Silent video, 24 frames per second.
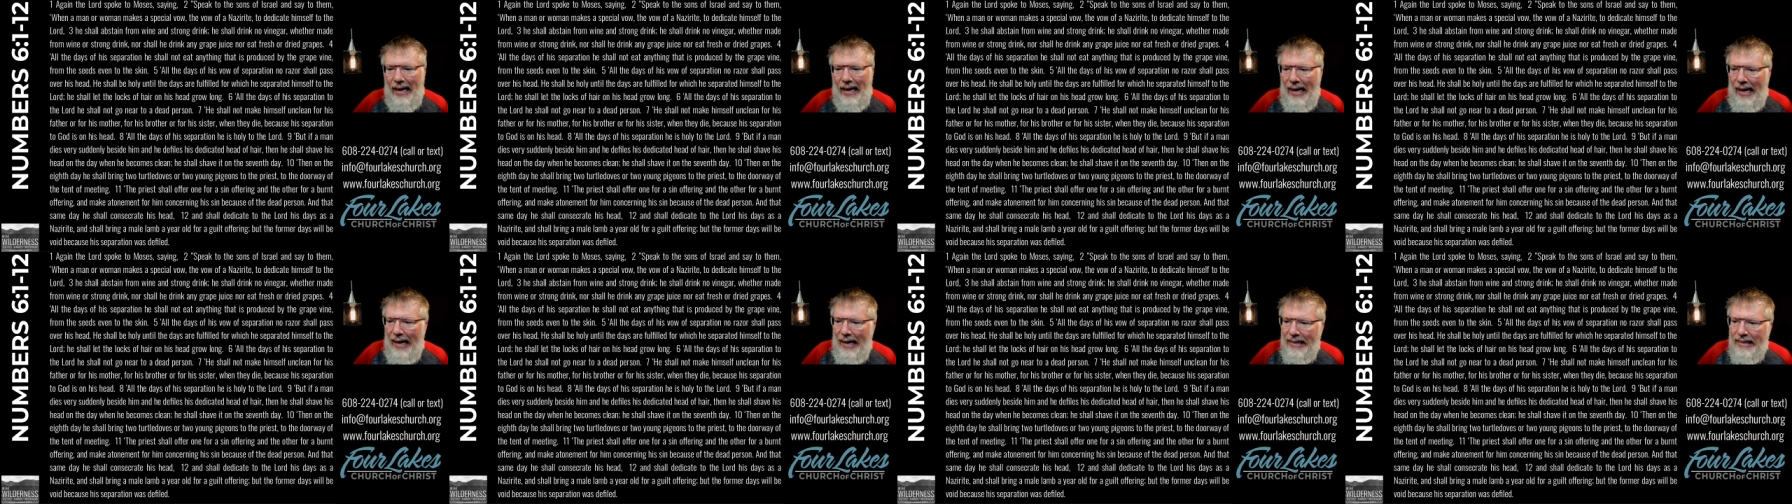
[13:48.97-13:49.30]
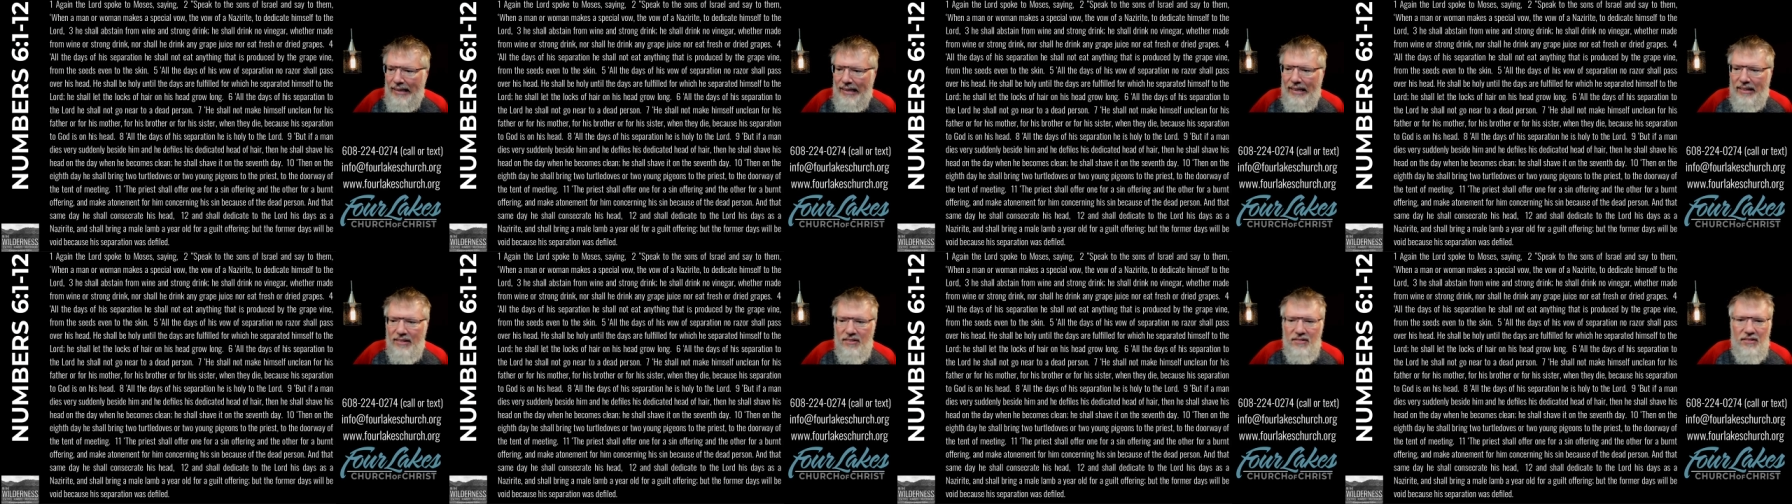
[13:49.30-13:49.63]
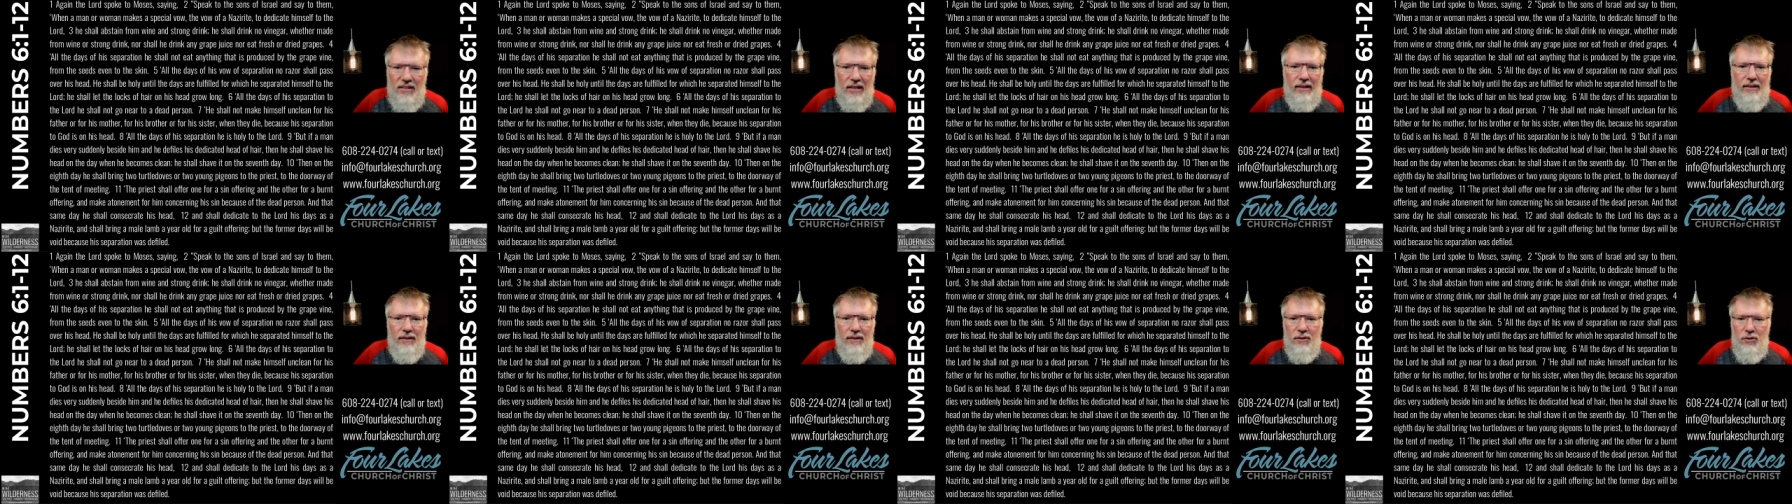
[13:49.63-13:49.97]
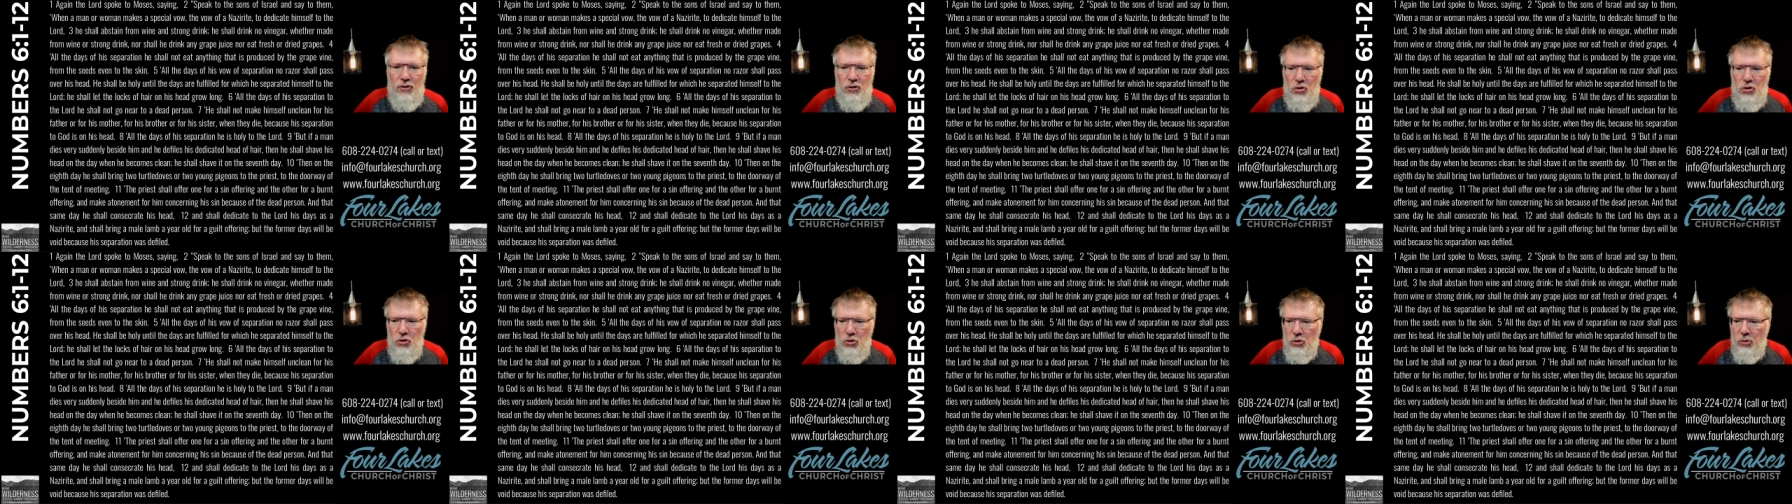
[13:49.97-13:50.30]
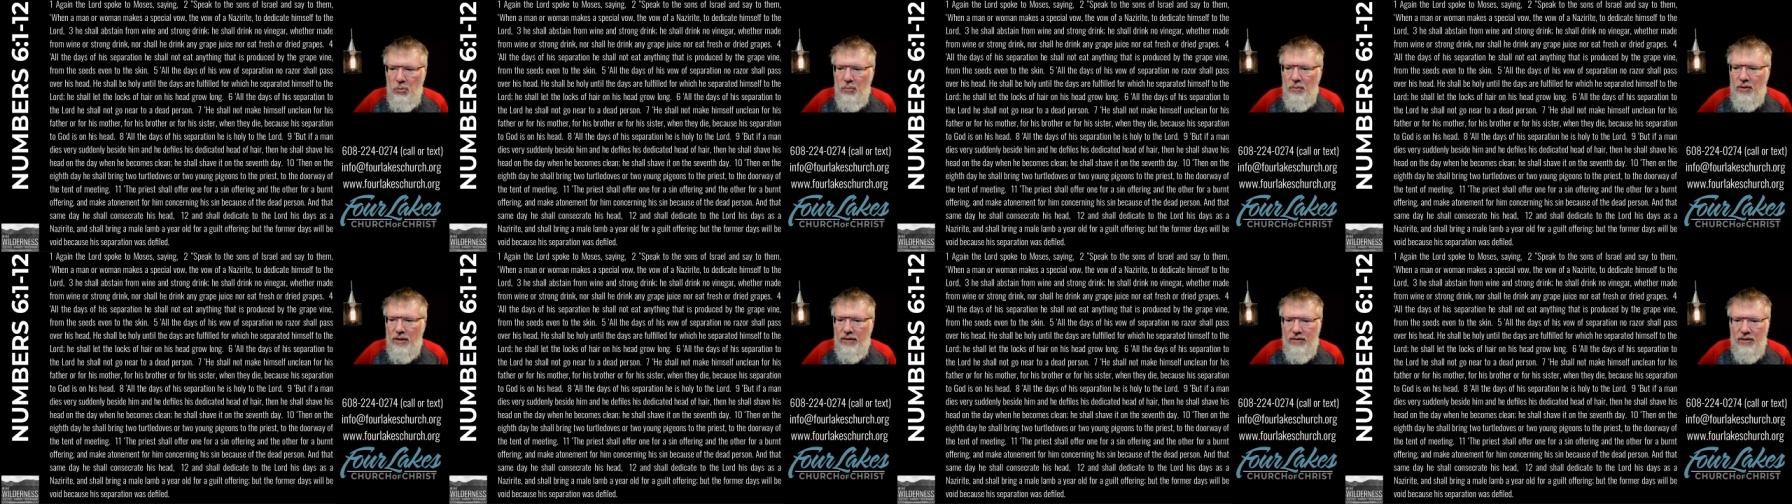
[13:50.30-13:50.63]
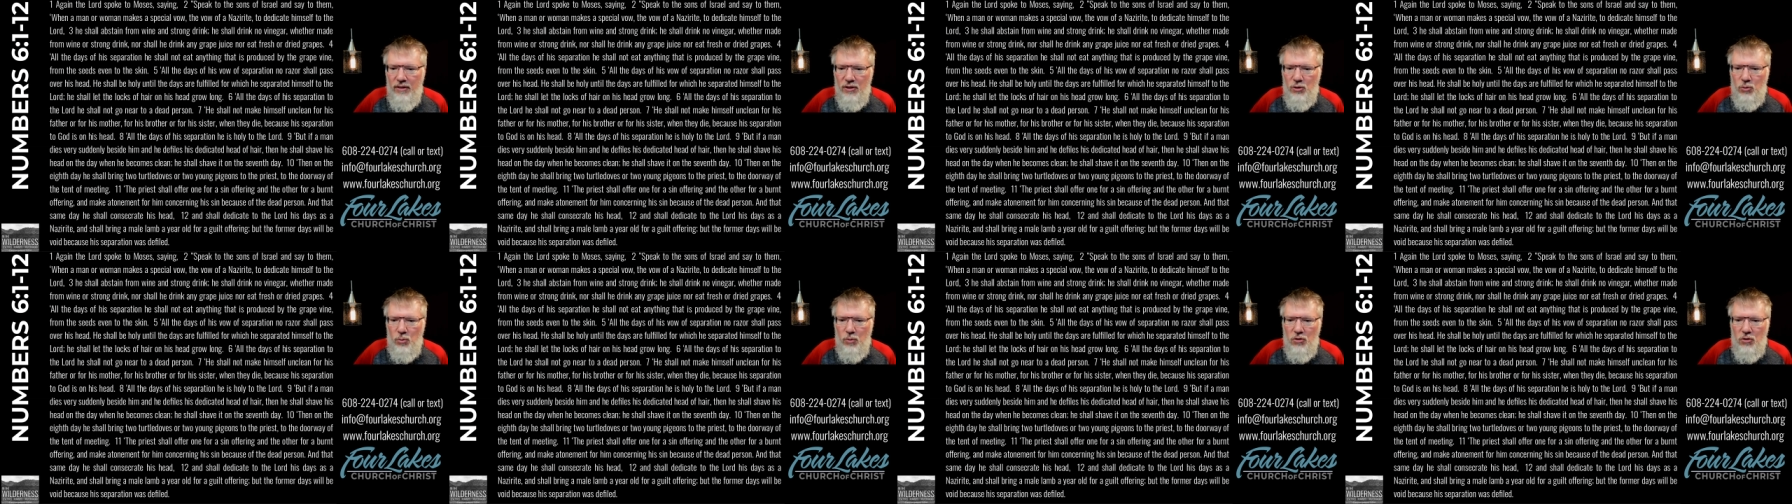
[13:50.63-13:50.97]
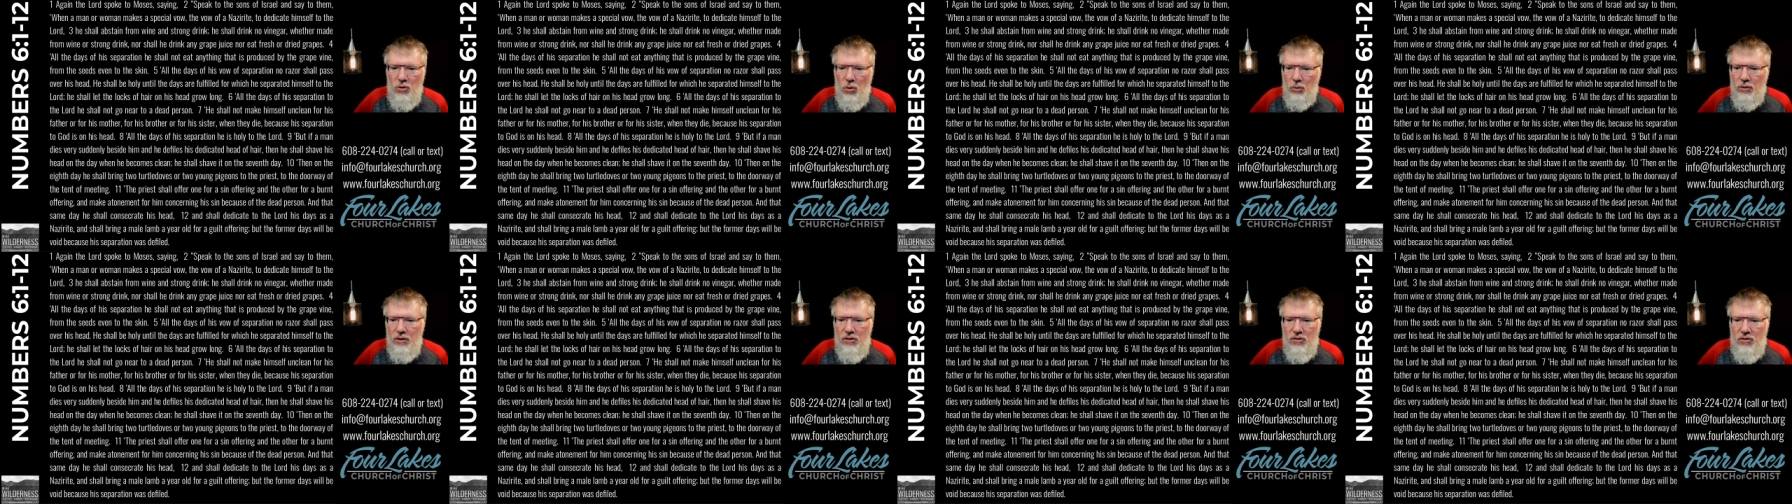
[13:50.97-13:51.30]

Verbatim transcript: I guess I had assumed that this was only